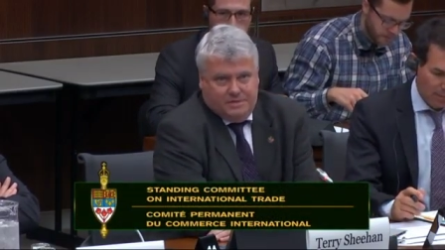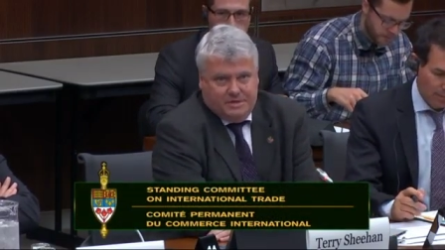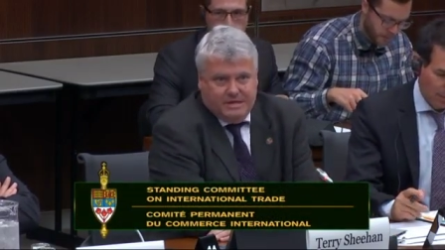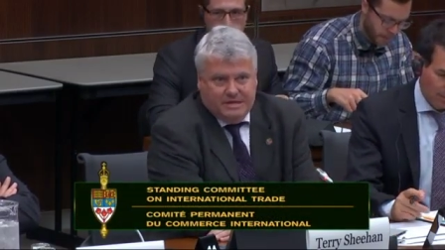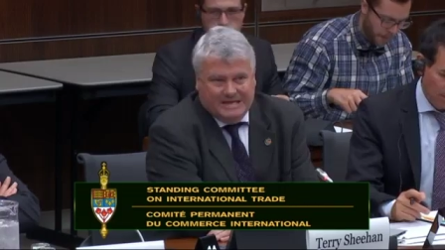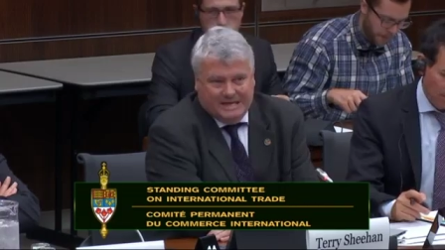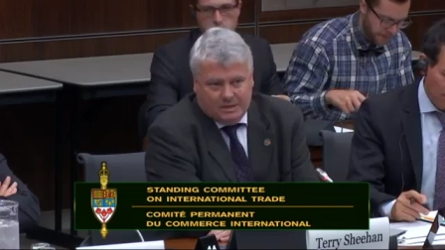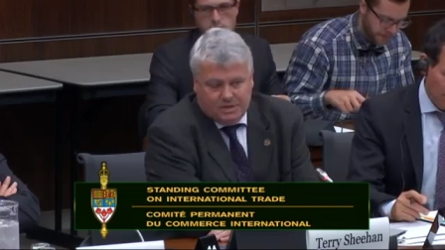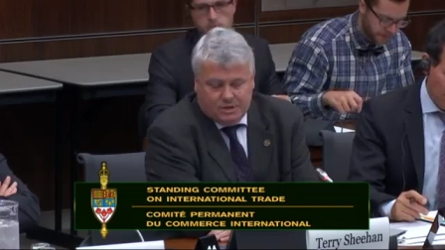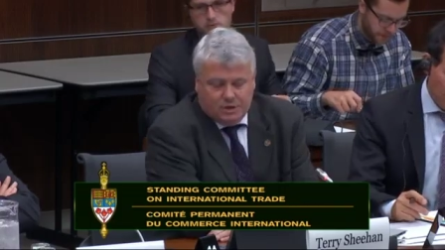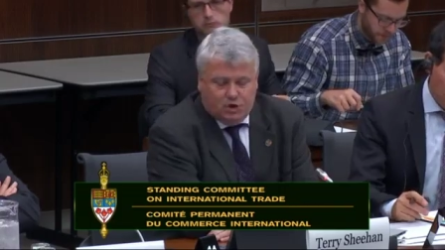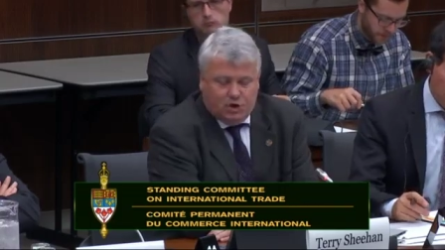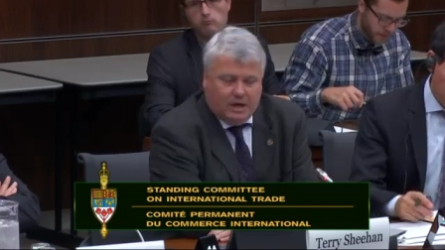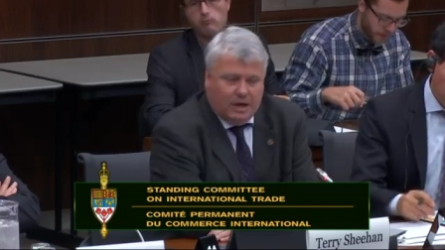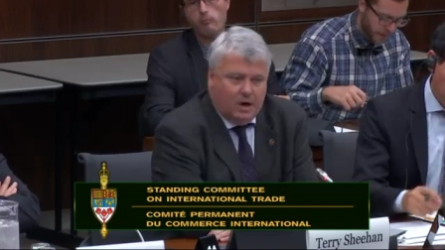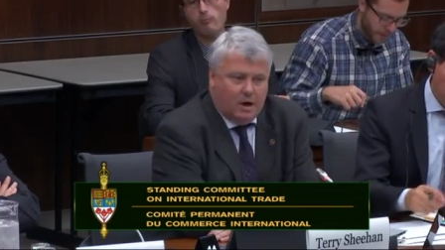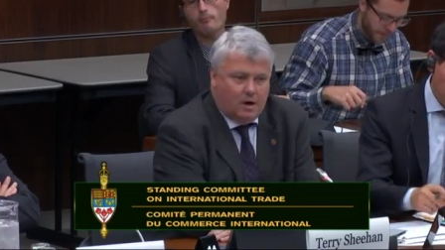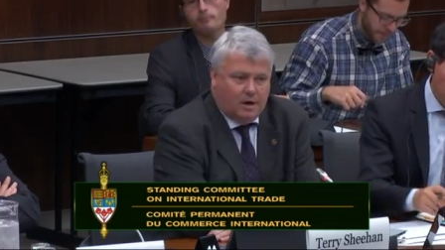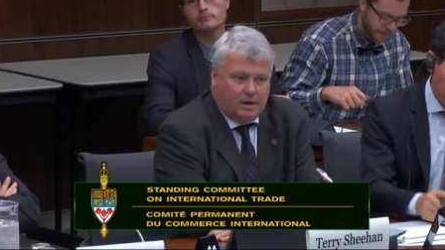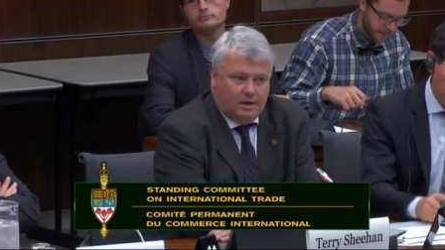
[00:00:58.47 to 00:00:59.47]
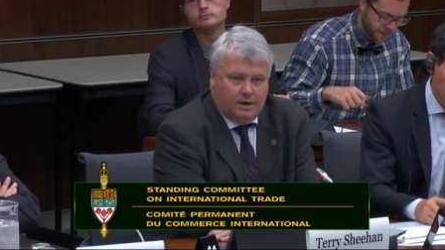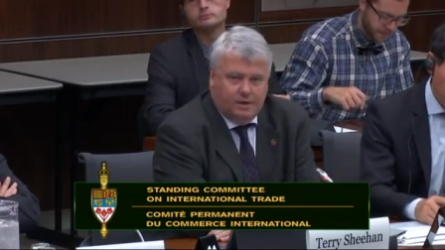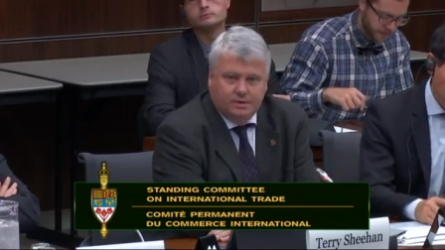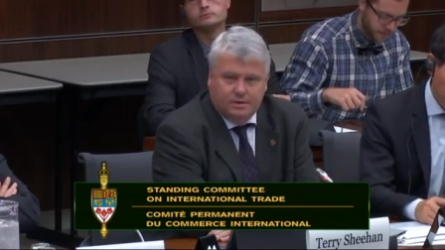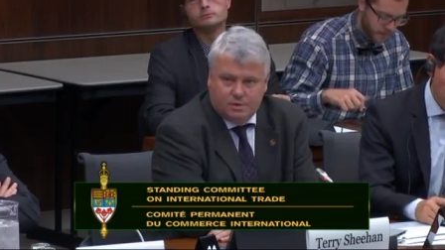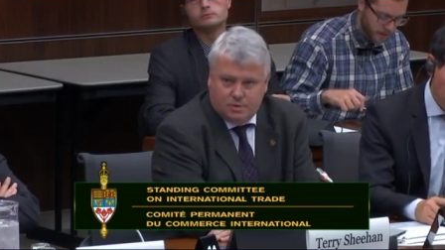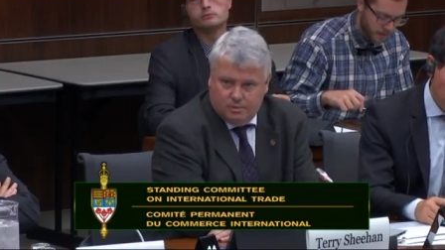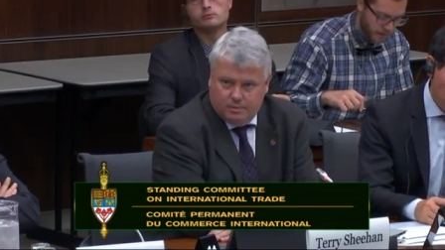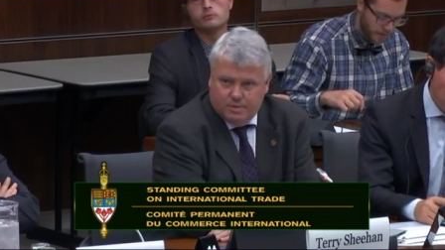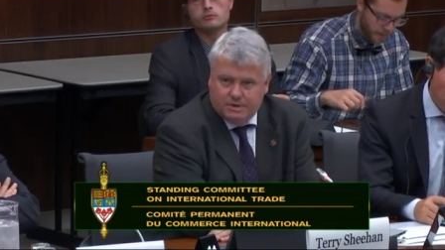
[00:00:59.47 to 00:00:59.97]
details that you cannot get
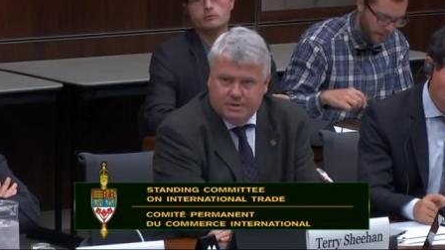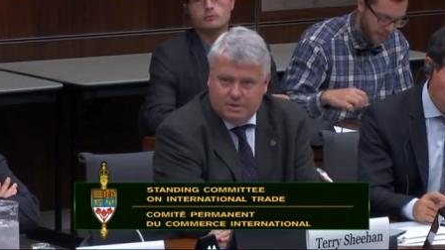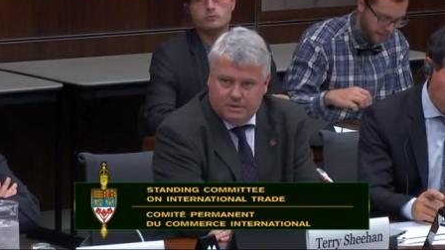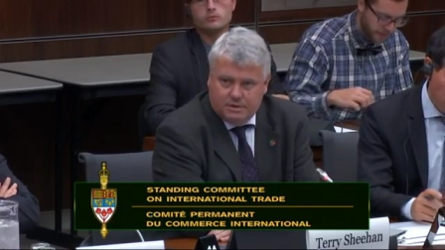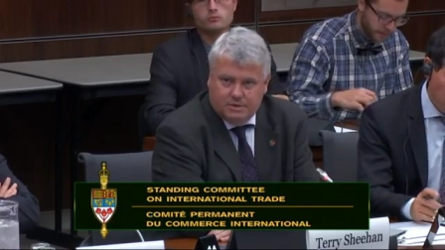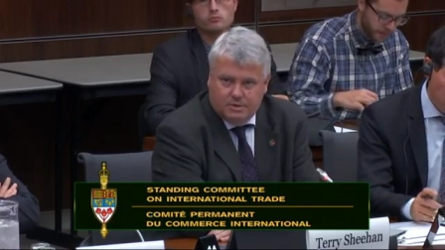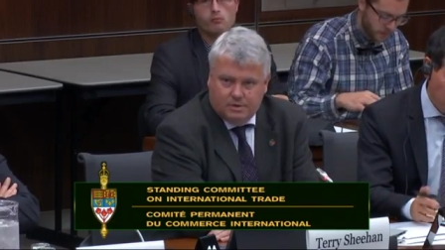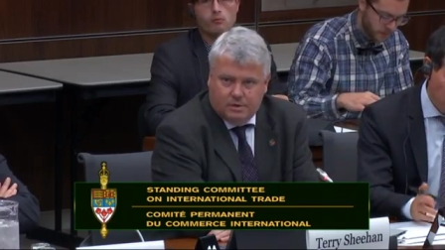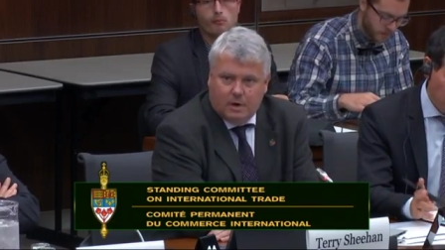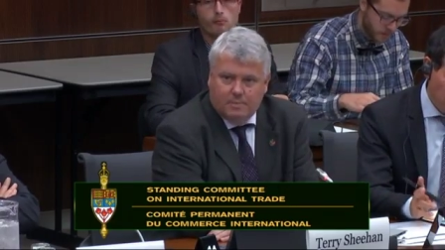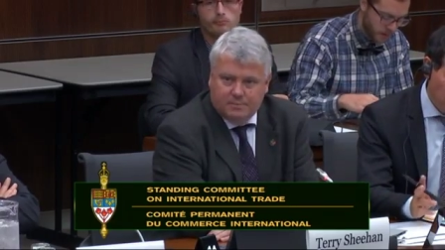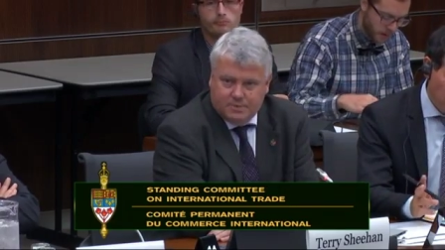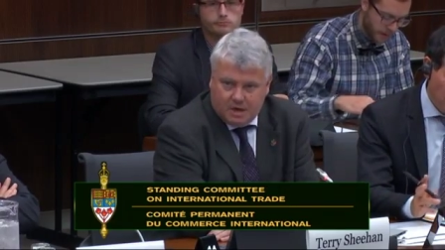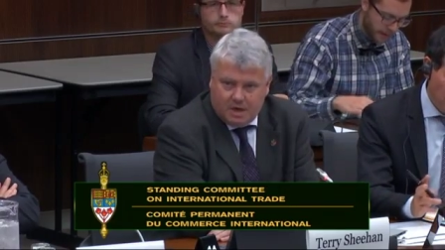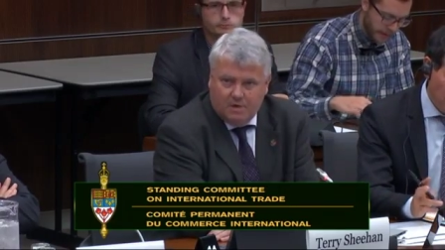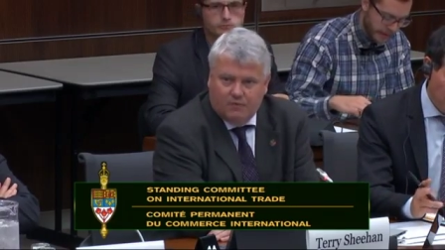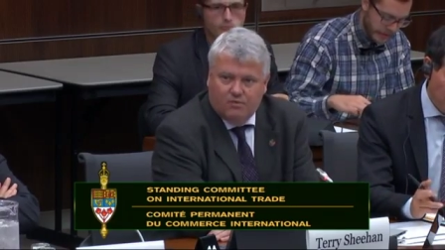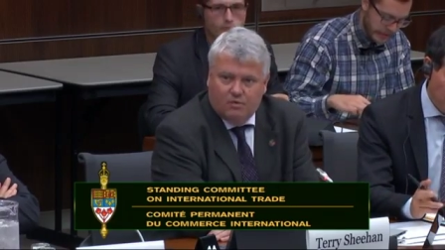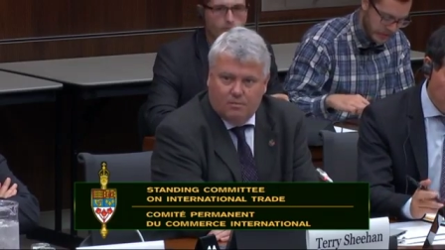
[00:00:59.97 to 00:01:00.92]
into, but is there uptake